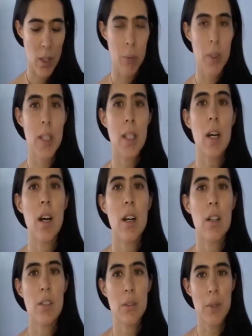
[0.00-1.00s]
We
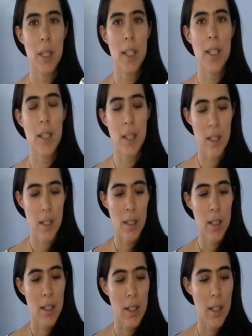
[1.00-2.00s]
are doing
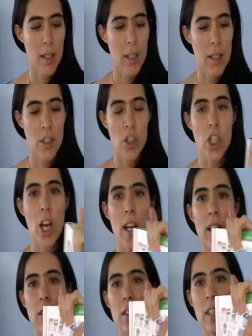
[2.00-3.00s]

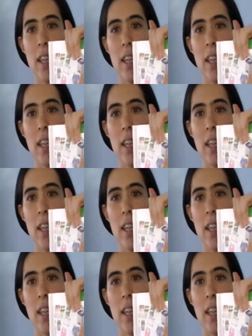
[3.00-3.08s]
child